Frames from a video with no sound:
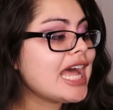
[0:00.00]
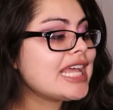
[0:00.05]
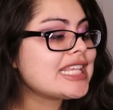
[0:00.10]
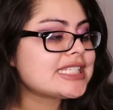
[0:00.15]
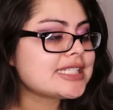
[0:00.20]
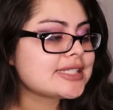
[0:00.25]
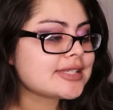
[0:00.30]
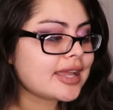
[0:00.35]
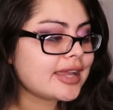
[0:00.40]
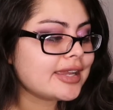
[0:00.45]

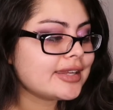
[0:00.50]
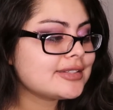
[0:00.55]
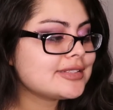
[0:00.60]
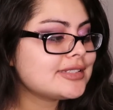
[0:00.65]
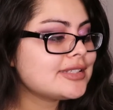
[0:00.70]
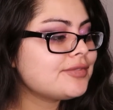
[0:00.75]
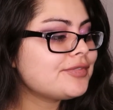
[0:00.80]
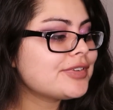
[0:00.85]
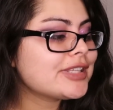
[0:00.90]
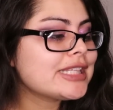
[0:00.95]

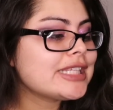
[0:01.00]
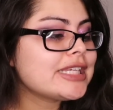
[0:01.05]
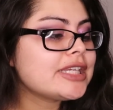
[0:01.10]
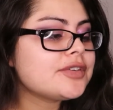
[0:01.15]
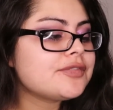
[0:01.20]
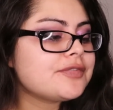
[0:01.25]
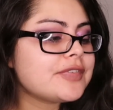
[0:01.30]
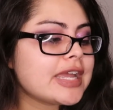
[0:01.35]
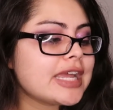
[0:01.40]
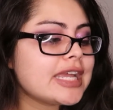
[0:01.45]
scientifically
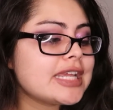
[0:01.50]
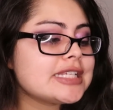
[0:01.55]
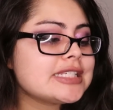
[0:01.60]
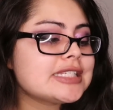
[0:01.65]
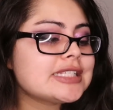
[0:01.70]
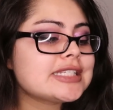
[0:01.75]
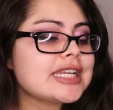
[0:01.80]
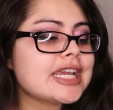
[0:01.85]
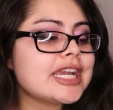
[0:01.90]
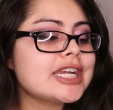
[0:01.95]

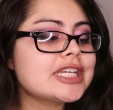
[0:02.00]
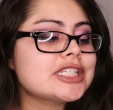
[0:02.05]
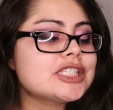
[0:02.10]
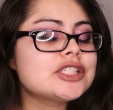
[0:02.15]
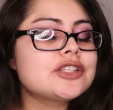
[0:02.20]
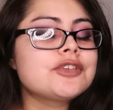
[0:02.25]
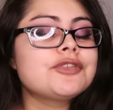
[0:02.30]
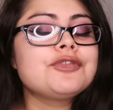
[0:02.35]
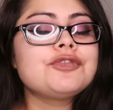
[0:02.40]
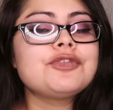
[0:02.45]
advanced
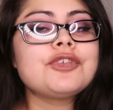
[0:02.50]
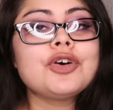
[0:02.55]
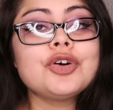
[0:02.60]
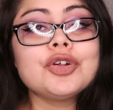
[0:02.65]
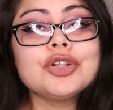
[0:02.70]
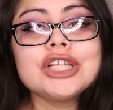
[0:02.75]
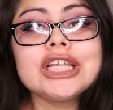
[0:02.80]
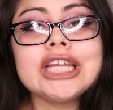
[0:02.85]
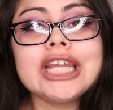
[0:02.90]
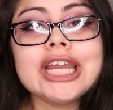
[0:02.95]

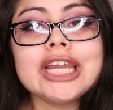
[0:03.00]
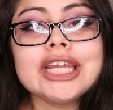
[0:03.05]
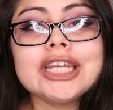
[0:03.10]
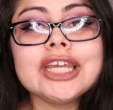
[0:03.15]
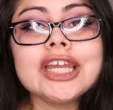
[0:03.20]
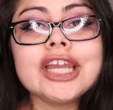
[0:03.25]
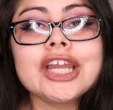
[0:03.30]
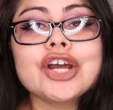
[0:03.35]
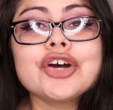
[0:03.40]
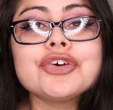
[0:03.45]

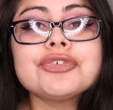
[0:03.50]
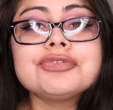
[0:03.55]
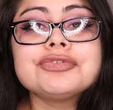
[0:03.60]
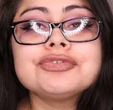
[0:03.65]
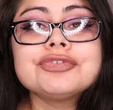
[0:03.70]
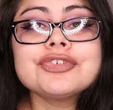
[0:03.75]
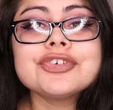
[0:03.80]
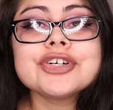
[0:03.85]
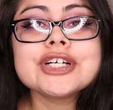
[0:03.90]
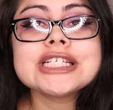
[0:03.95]
exfoliating
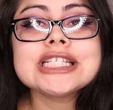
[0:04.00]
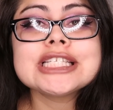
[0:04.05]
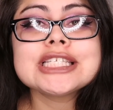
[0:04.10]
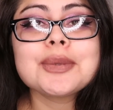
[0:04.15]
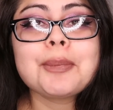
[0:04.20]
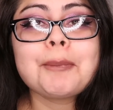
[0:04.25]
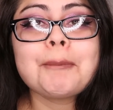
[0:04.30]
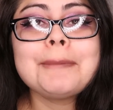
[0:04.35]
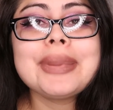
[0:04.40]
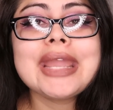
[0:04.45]

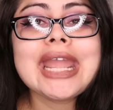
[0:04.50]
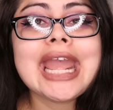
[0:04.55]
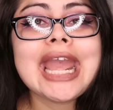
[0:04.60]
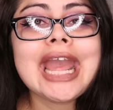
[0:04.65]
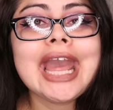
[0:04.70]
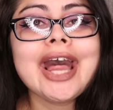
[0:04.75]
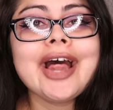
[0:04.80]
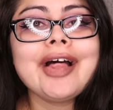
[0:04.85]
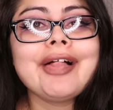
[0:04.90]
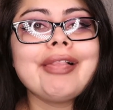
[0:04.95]
foot
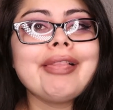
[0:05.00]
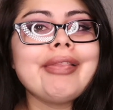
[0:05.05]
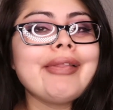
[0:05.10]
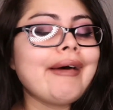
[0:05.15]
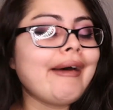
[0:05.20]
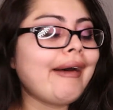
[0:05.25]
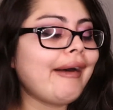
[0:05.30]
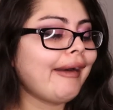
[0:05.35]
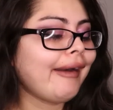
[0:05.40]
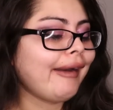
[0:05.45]

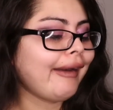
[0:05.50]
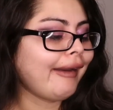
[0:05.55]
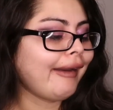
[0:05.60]
peel.